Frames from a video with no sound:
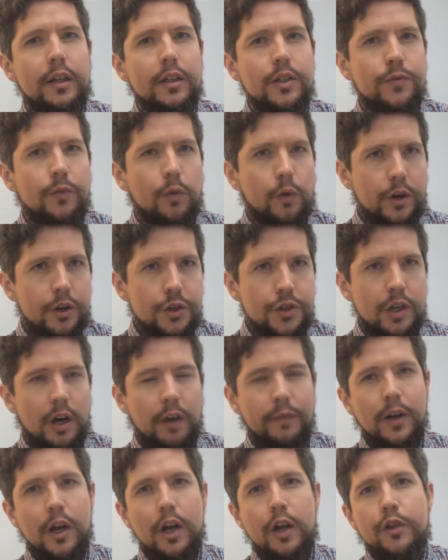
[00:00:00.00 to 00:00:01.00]
this for
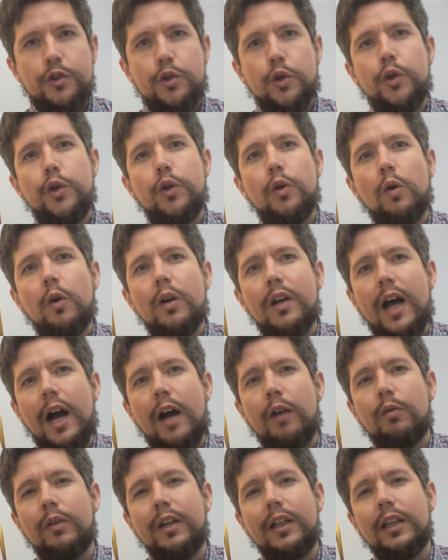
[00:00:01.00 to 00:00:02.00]
yourself, so you're
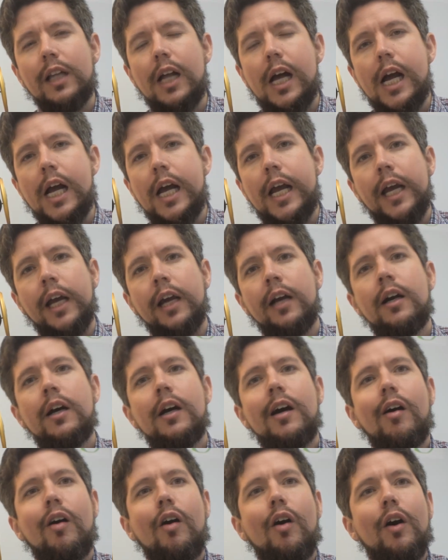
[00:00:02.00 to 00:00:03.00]
not relying
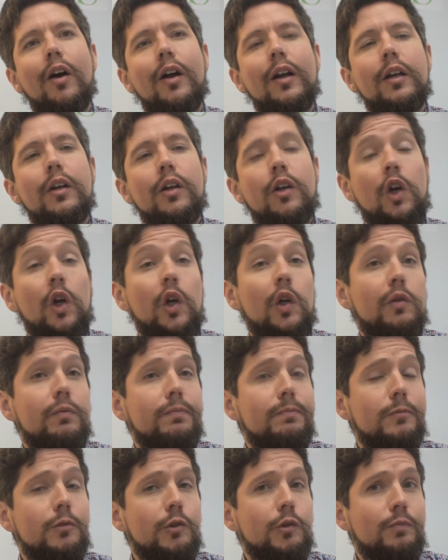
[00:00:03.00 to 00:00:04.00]
on
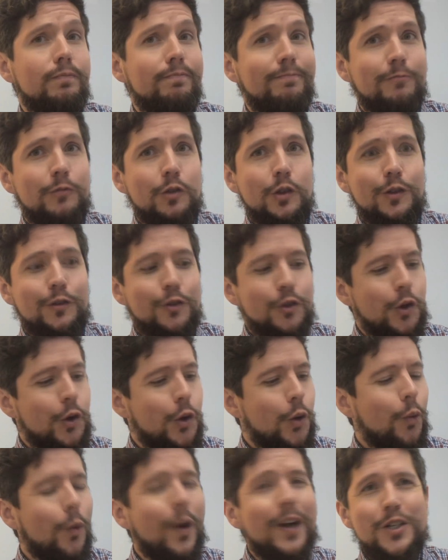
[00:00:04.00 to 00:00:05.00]

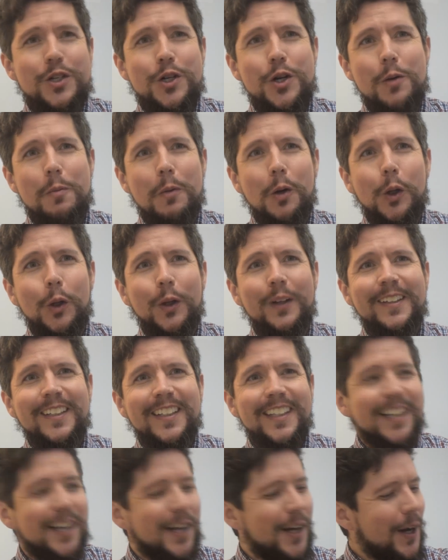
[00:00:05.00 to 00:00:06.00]
questionable
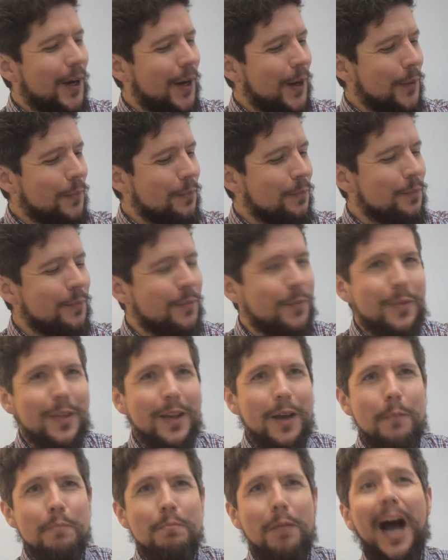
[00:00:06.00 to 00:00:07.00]

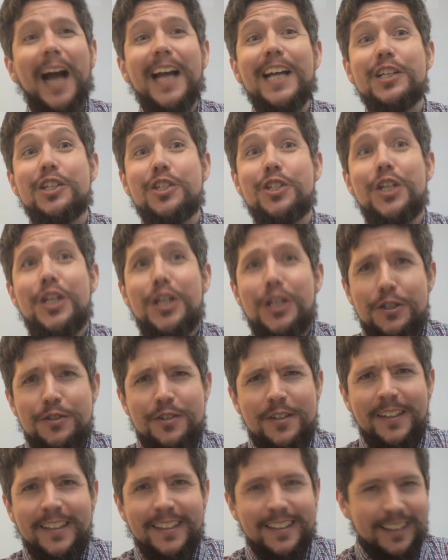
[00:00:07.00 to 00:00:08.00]

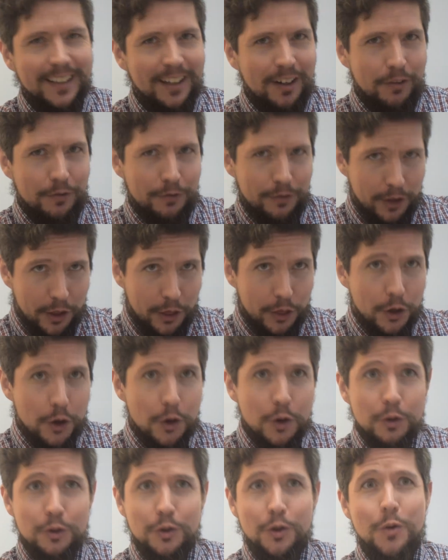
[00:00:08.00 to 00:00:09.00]
biases of
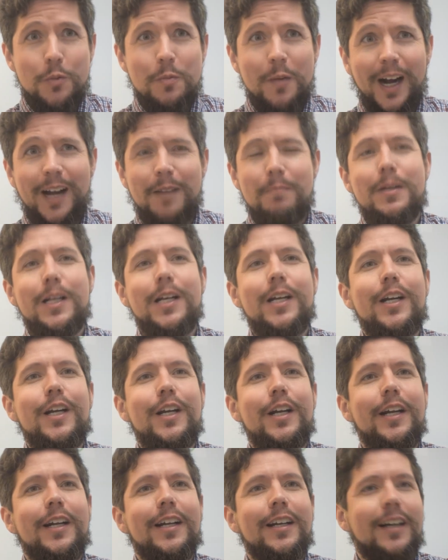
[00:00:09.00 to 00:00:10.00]
those who might
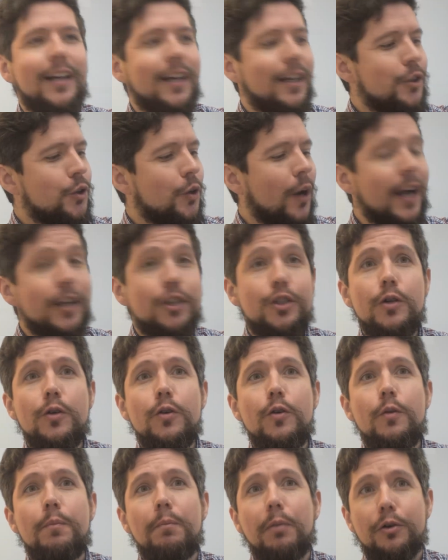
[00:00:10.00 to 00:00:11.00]
be trying
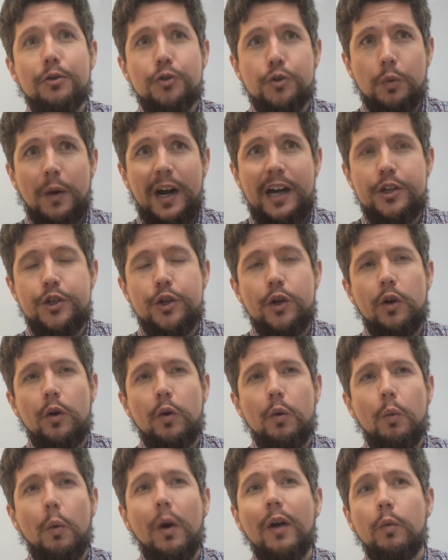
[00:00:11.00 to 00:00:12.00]
to persuade you
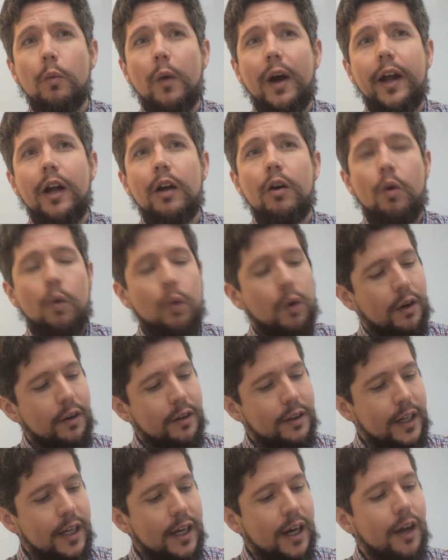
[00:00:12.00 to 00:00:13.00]
one way or
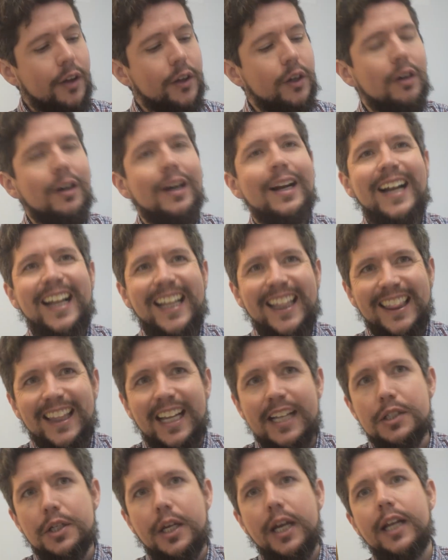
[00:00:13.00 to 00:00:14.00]
the other.
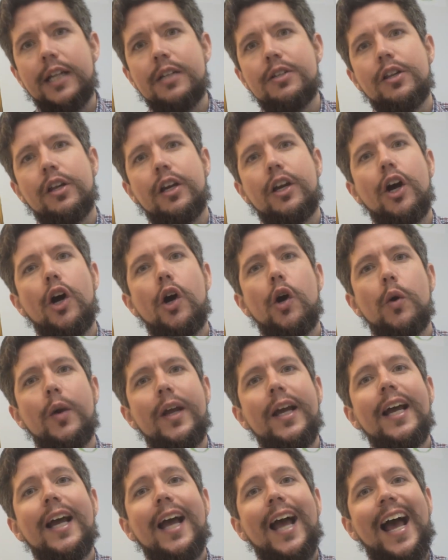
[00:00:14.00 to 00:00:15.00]
Let's get into the code
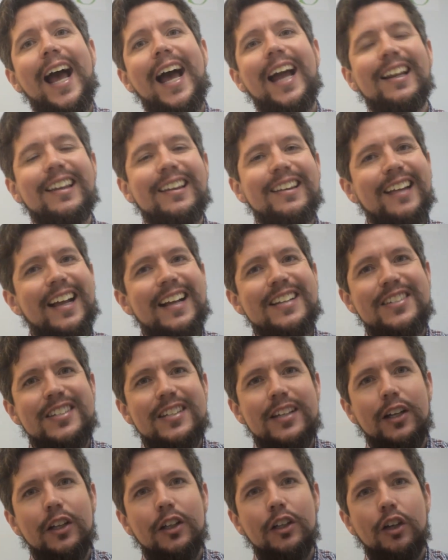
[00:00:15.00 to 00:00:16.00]
and let's
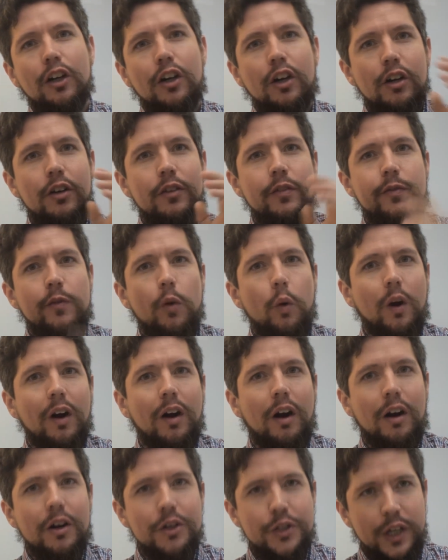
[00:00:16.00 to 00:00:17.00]
learn for
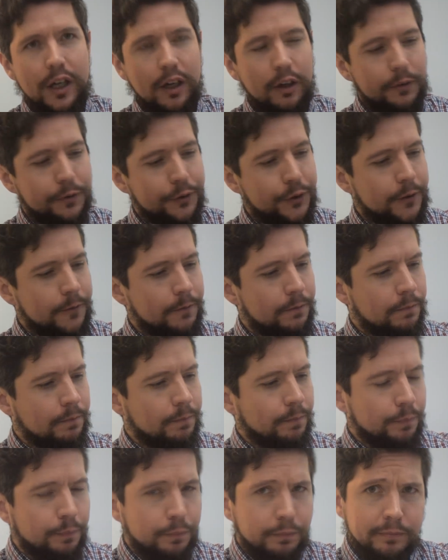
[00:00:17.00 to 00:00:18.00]
ourselves.
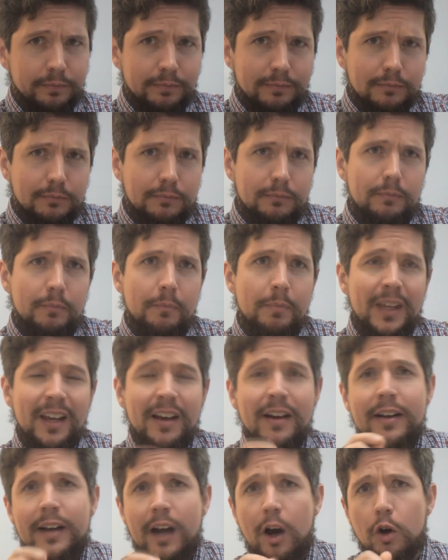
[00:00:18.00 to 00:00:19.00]

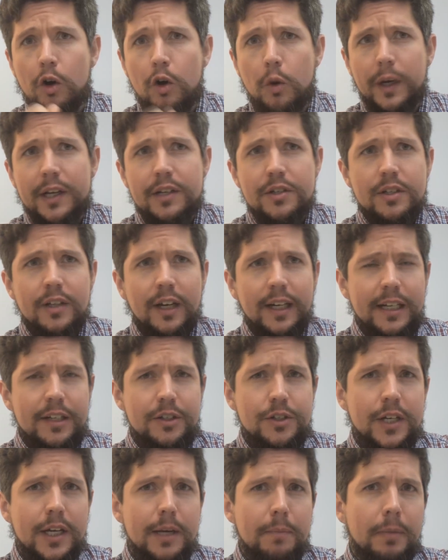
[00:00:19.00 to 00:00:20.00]
Now, a quick study
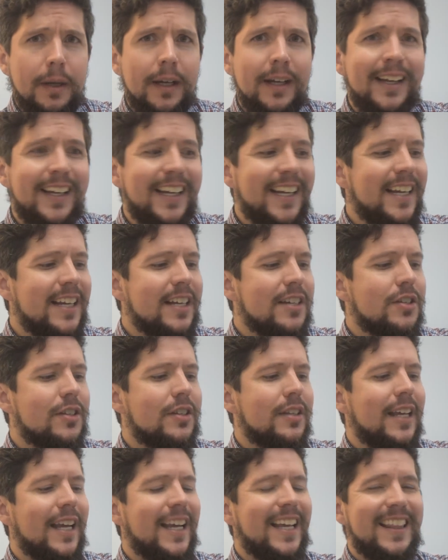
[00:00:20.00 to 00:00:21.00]
tip is,
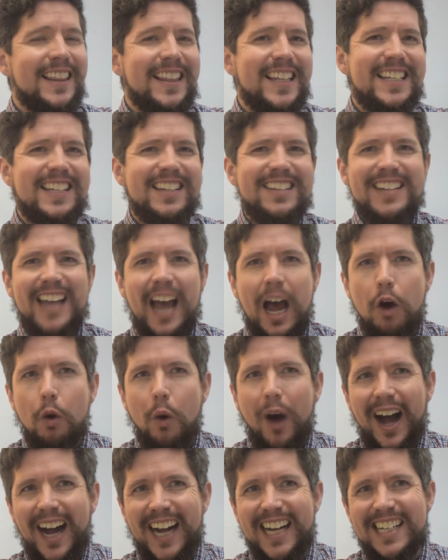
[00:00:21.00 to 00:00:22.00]
and this is how
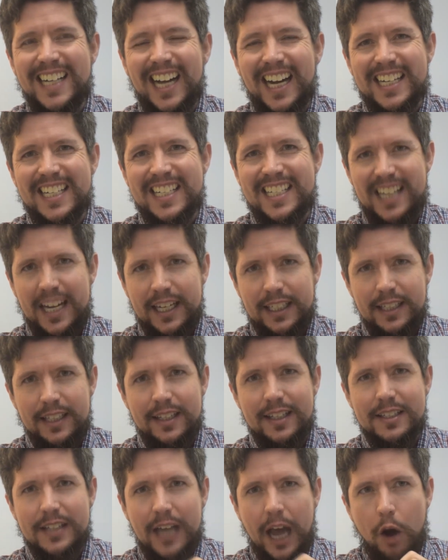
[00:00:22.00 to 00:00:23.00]
I dissected
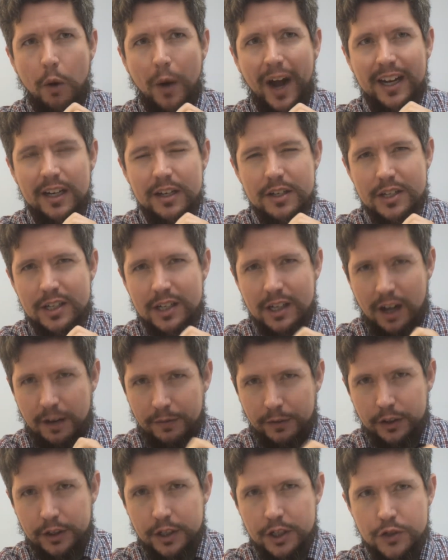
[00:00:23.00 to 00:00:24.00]
this, how I
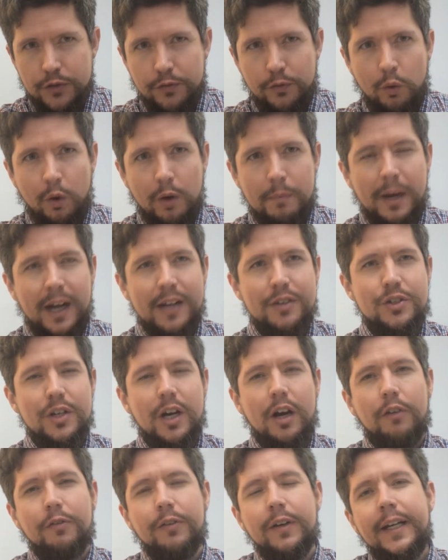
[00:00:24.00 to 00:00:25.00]
discovered this for
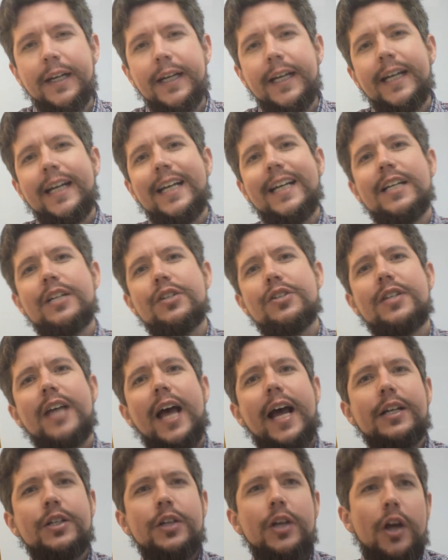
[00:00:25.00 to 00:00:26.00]
myself, is
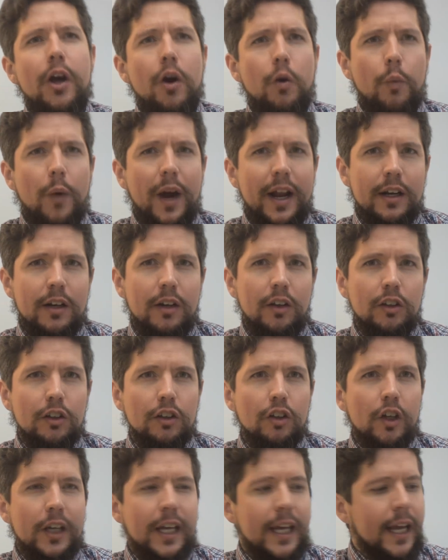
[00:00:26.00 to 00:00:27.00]
that when
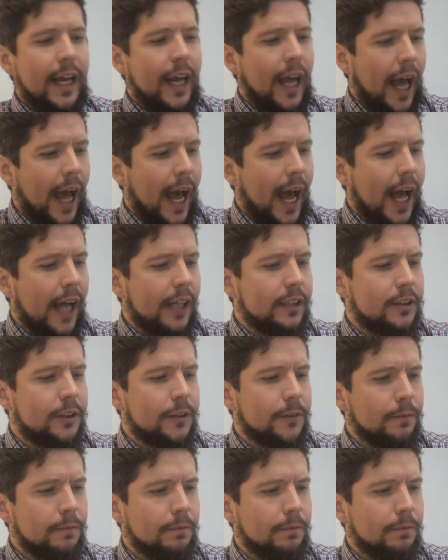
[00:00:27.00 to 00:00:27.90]
looking at,